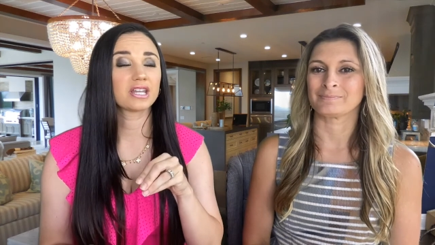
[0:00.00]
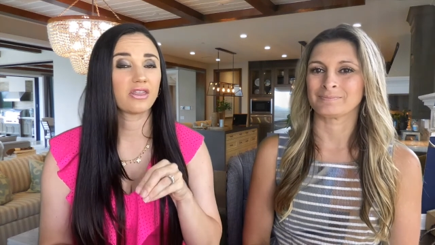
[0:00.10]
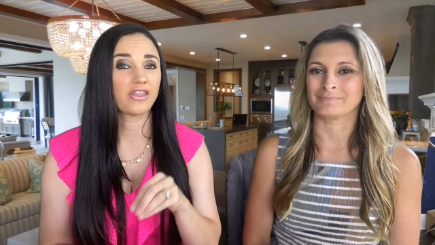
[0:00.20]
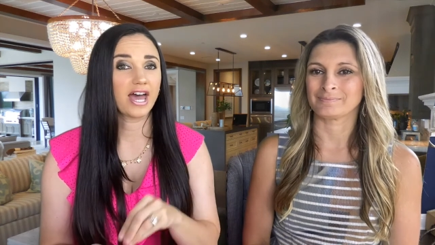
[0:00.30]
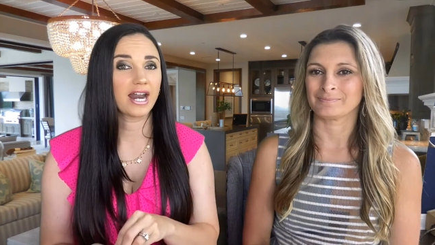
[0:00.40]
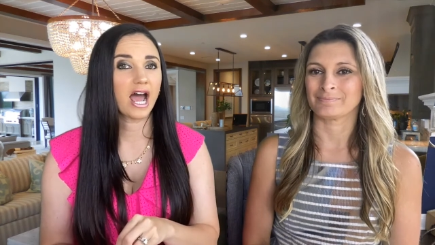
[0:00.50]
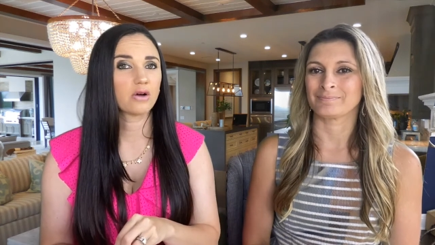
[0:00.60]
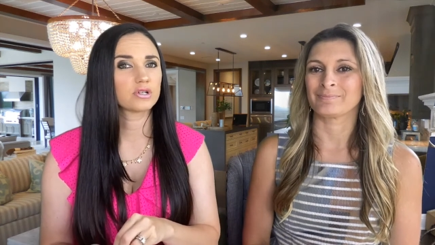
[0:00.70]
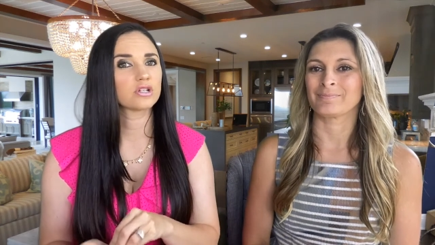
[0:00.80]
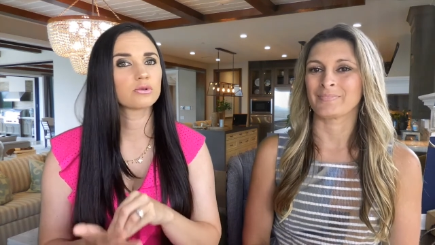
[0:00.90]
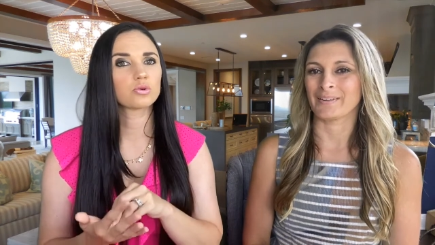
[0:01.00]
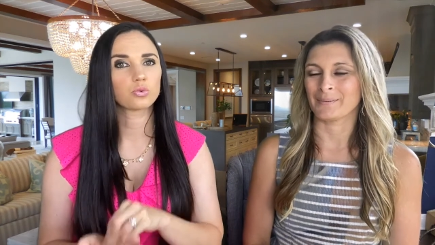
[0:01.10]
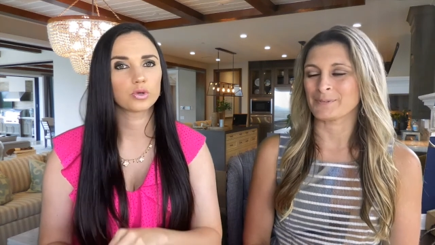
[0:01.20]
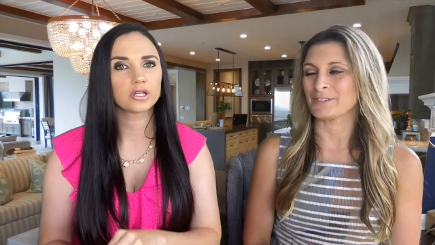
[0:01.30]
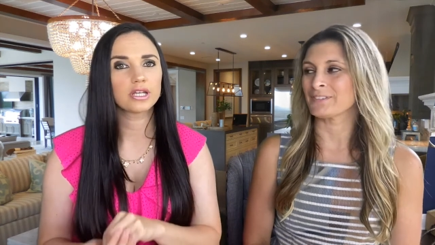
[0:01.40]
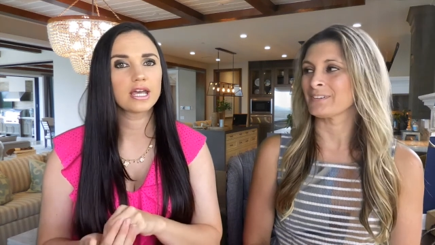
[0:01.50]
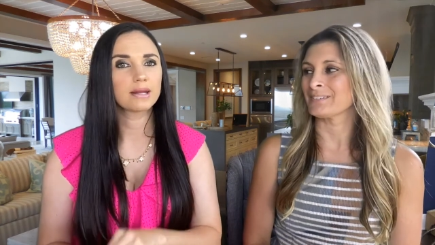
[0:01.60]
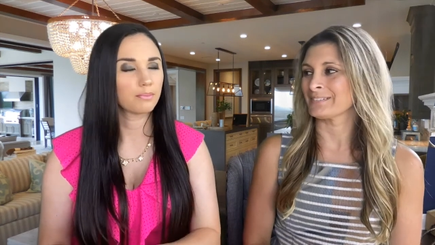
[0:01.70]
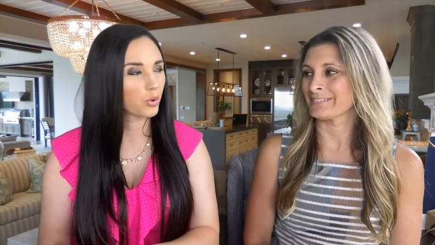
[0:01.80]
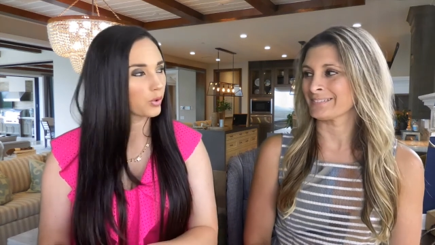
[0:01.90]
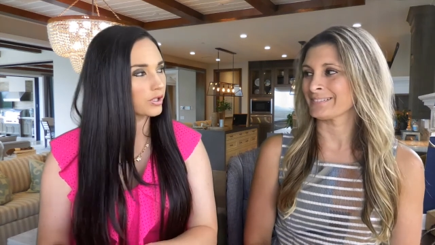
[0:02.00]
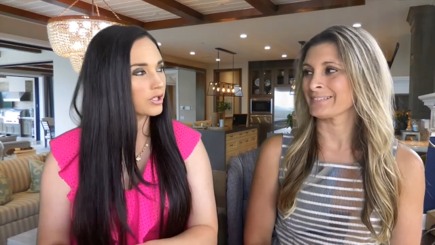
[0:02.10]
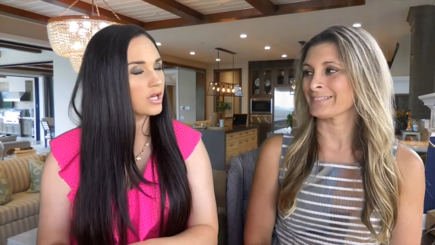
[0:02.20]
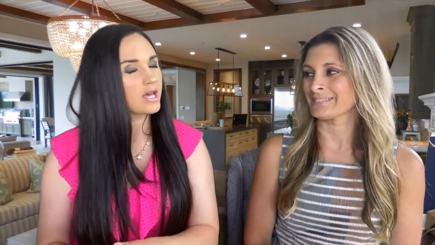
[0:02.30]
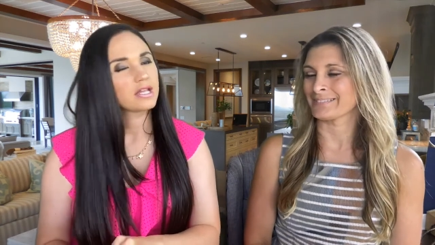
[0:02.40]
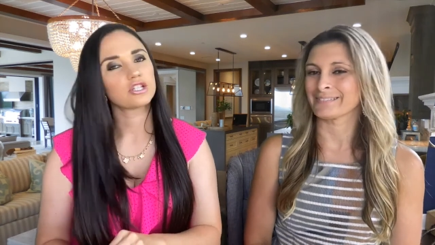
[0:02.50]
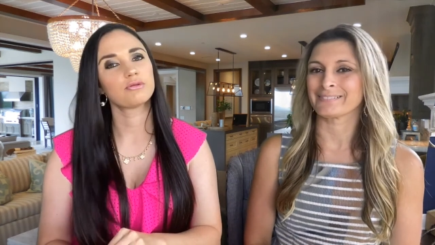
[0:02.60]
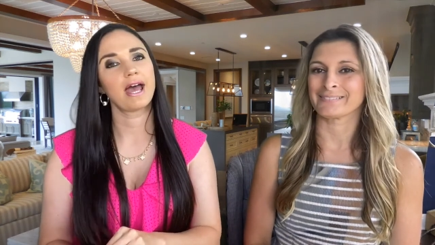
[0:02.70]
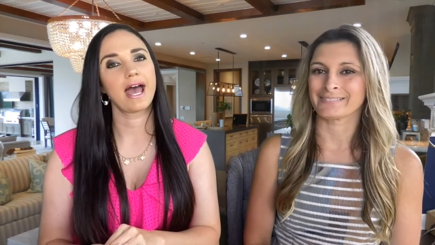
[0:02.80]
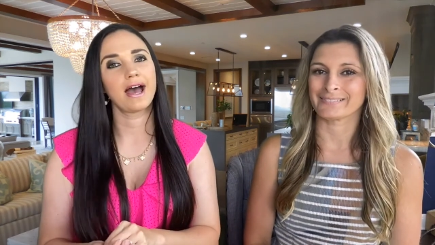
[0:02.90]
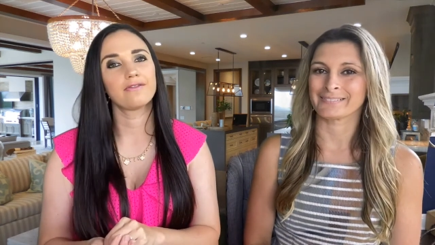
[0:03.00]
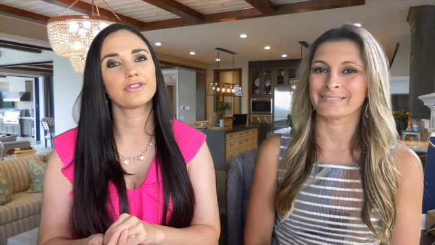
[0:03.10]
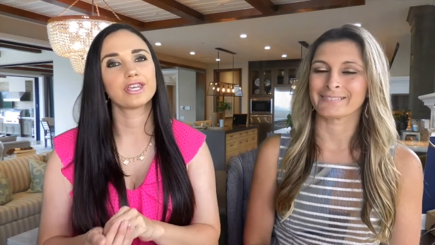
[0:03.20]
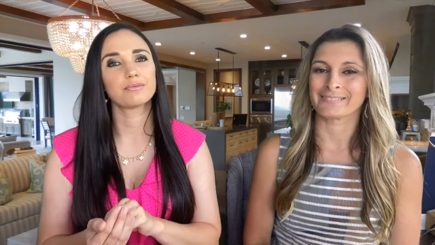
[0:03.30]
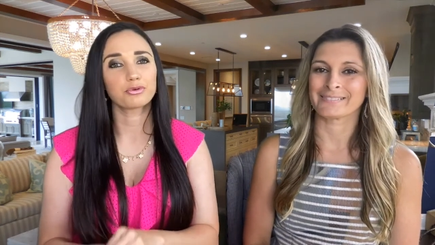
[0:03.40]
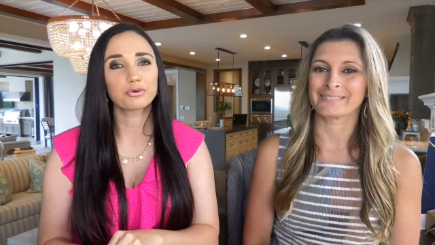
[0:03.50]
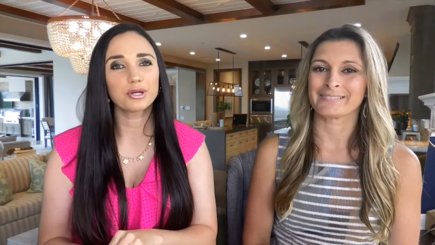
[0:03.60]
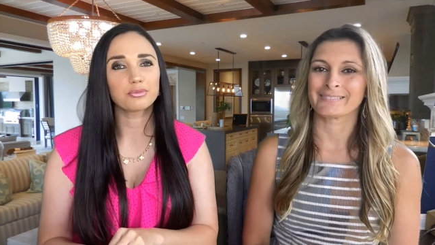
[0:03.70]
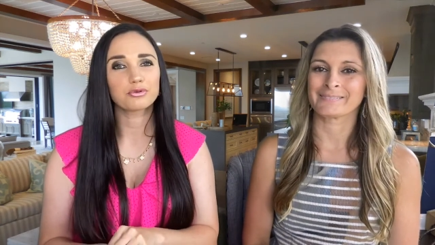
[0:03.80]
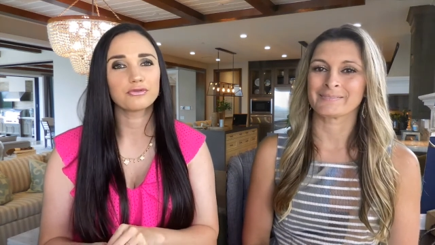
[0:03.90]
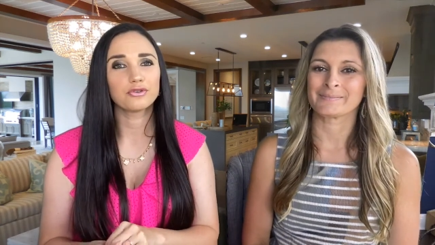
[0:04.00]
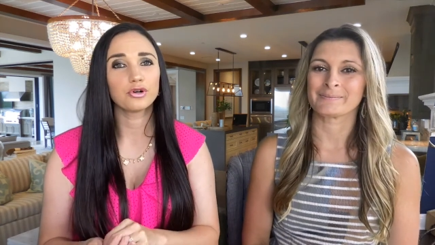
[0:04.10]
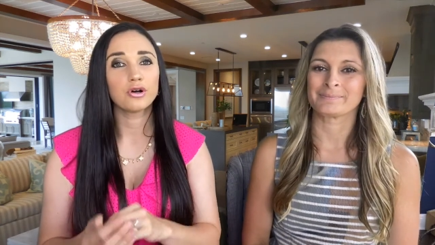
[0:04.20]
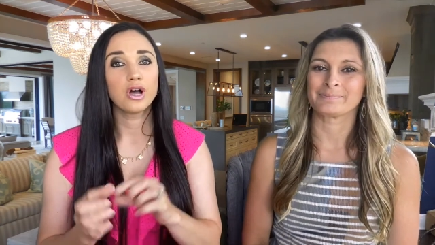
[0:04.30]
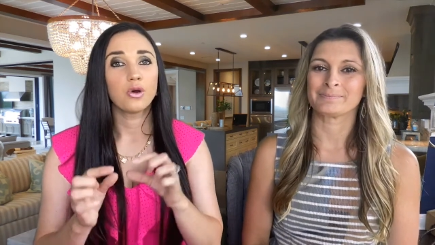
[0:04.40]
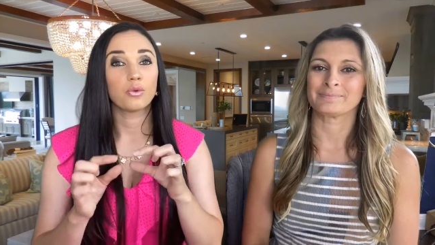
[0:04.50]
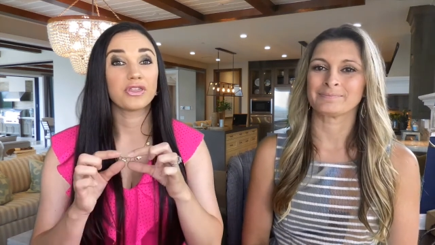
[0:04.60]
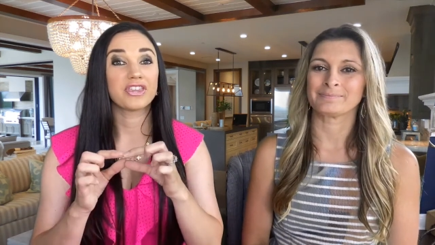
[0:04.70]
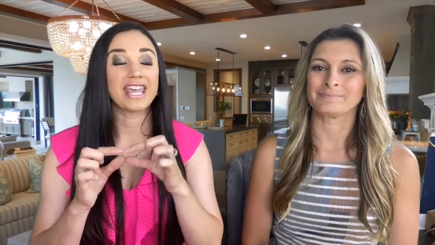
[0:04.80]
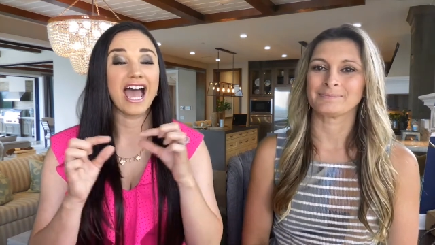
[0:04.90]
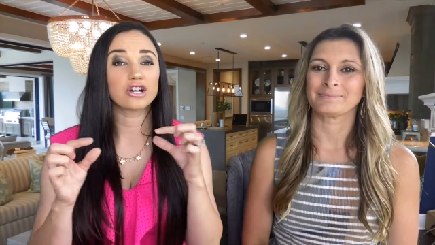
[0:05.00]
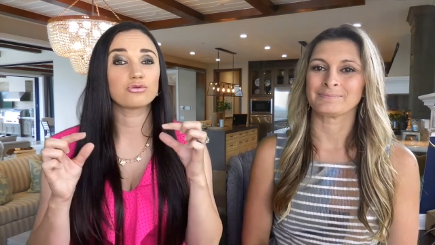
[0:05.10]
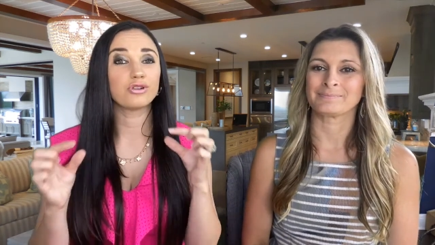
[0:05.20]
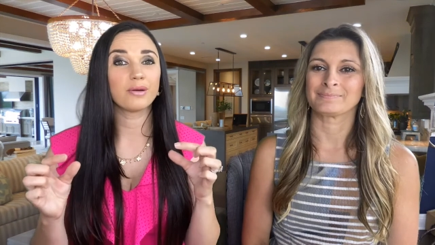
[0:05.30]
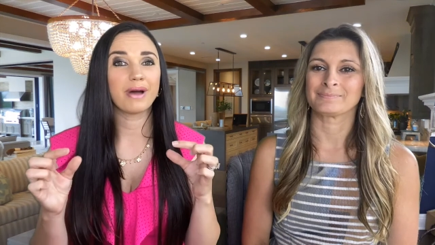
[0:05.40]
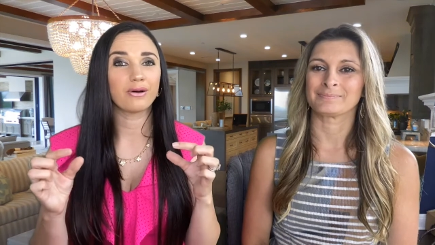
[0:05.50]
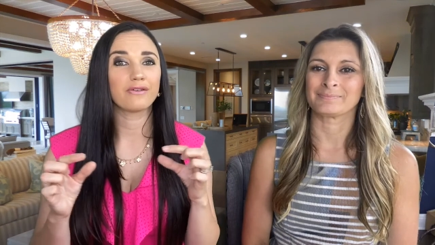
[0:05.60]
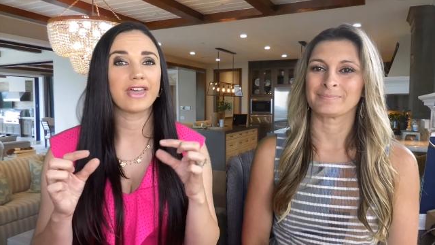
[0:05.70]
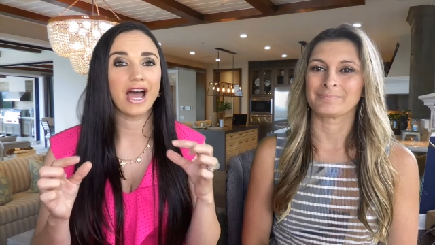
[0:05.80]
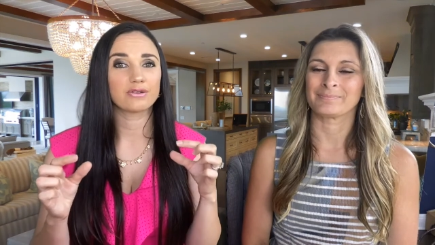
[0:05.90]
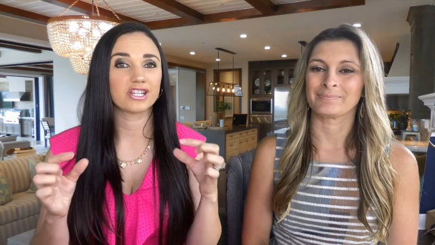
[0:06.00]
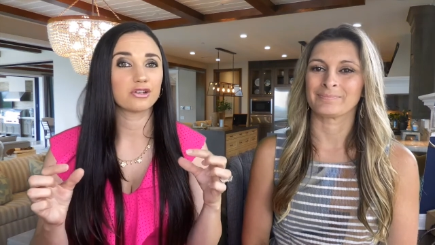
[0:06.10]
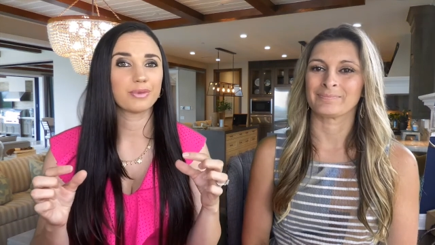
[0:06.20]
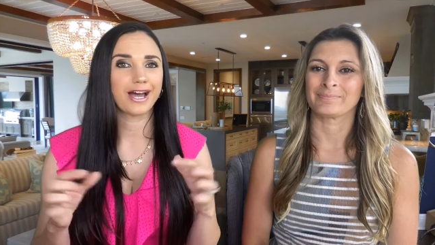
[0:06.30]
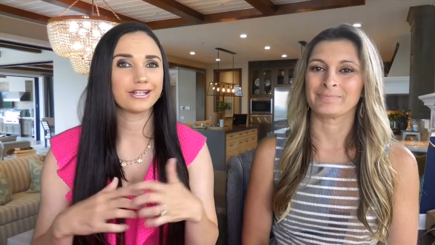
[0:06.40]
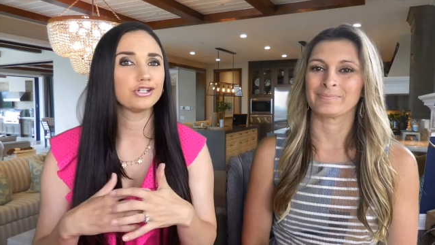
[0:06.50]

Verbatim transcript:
Speaker 1: to that house. So it's really important to have the pre-approval with the actual amount of the house that you're buying.